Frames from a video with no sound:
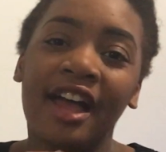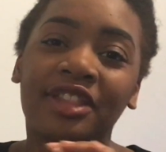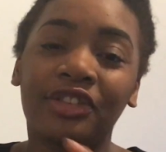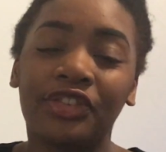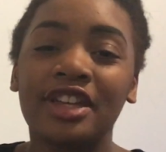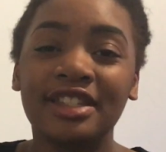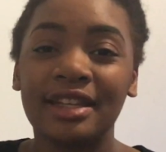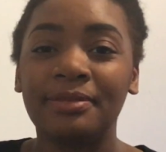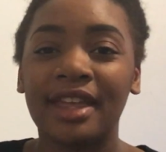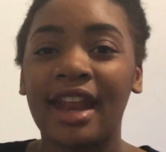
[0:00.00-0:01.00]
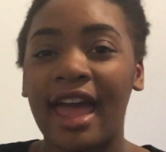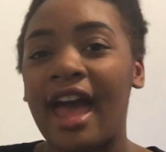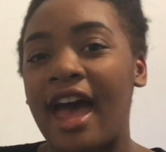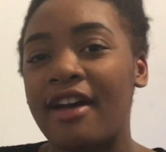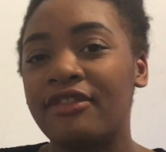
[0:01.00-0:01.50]
The first tip that I
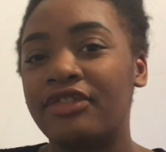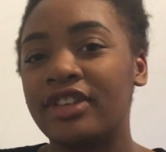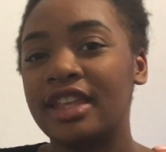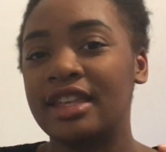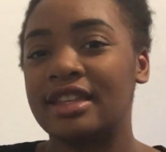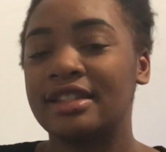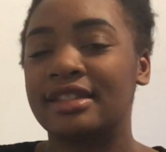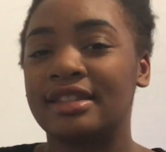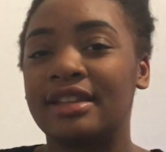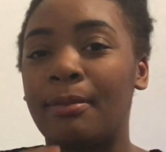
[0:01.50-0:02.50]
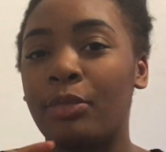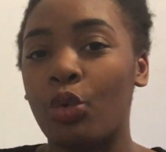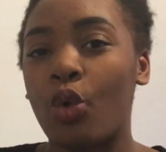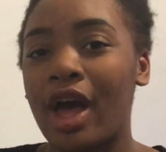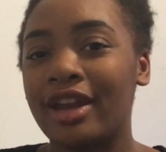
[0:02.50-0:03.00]
have is, number
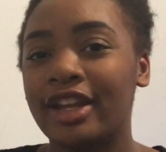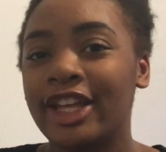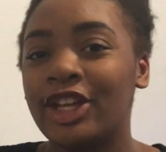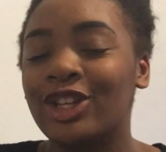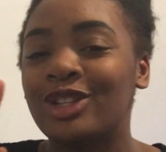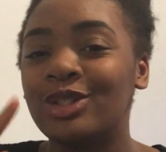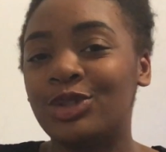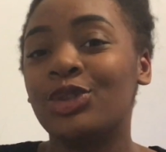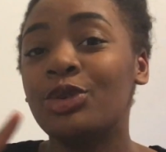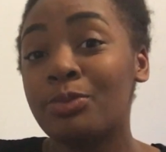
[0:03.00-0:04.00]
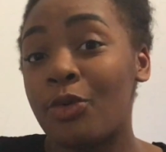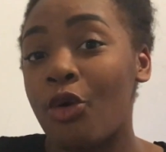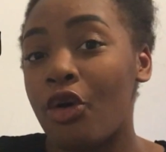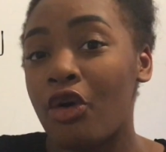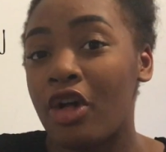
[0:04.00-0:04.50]
1, do
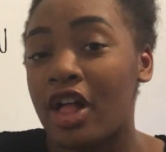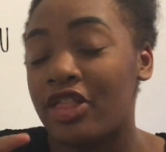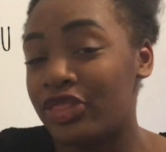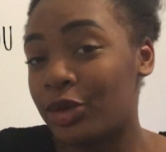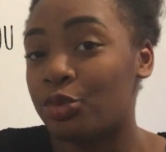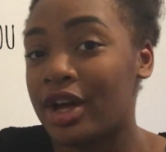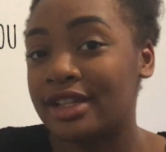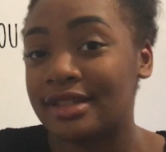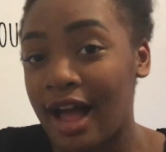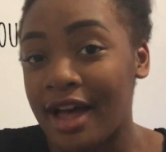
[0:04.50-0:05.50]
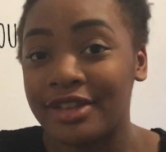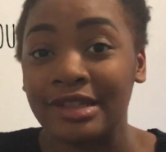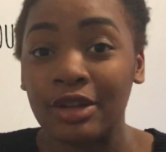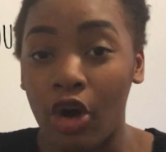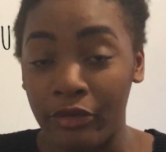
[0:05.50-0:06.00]
more than what is
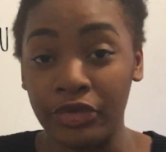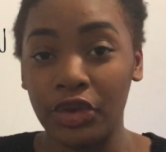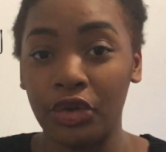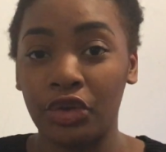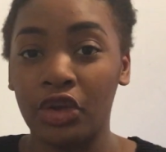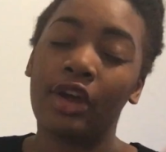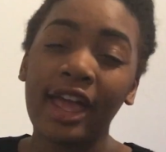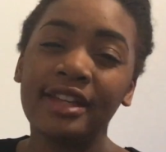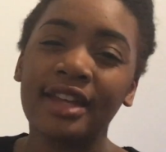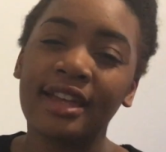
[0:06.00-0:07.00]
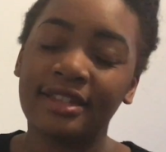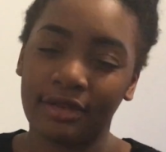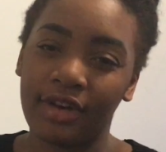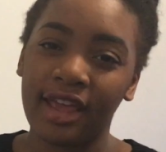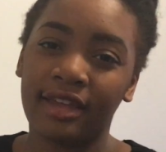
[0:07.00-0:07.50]
asked of you. Your Atar is
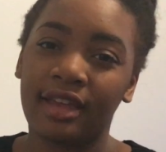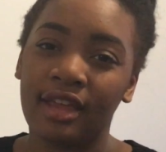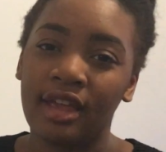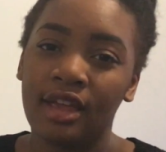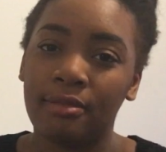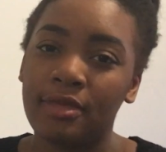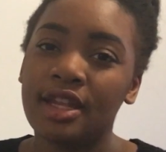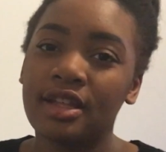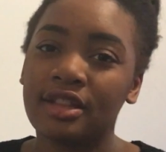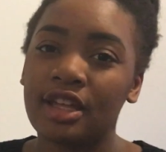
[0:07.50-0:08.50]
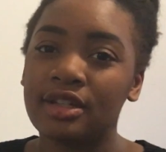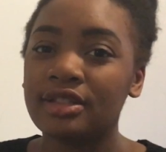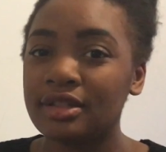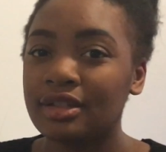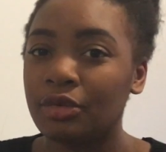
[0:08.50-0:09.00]
a rank, meaning that
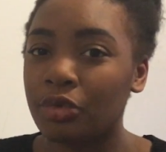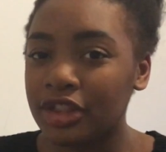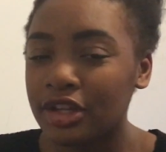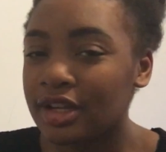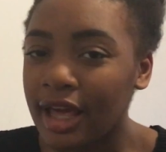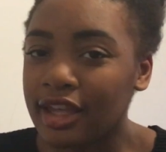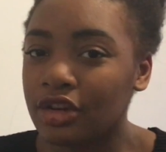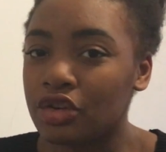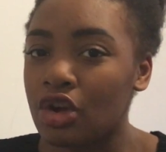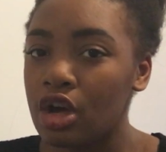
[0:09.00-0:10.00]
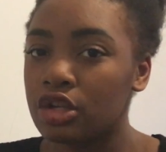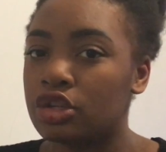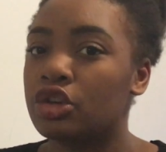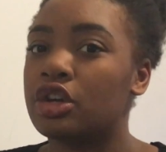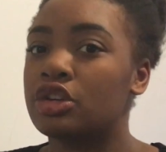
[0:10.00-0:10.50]
whether you like it or not,
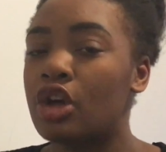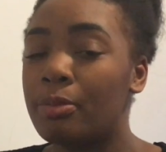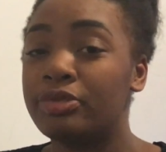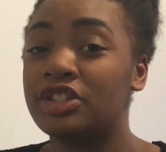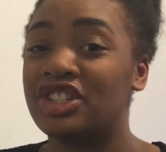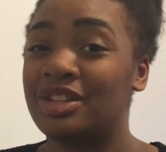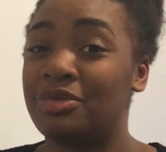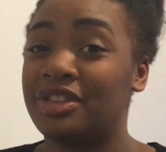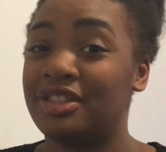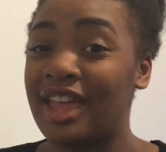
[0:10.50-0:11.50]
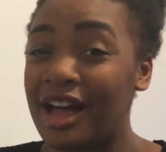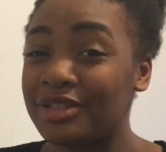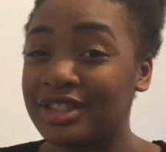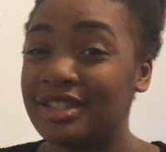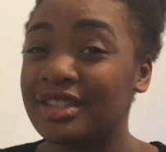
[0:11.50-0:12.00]
you're in competition with
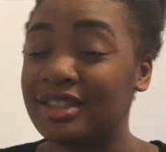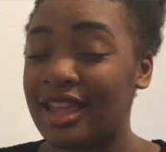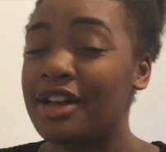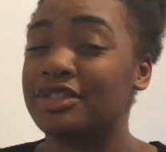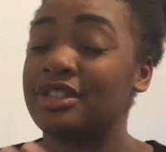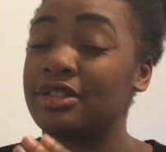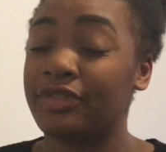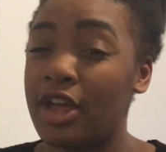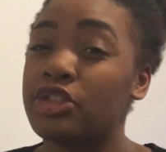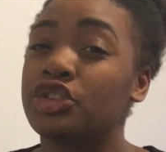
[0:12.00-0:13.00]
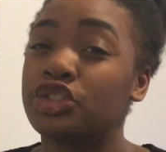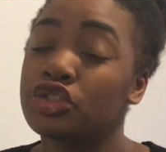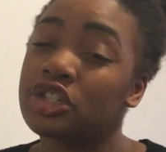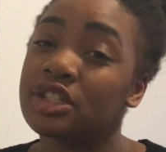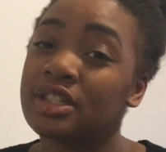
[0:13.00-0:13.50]
thousands and thousands of other
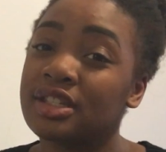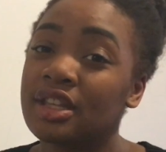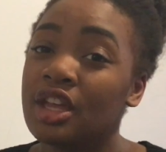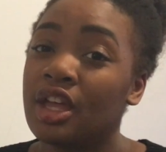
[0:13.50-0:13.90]
students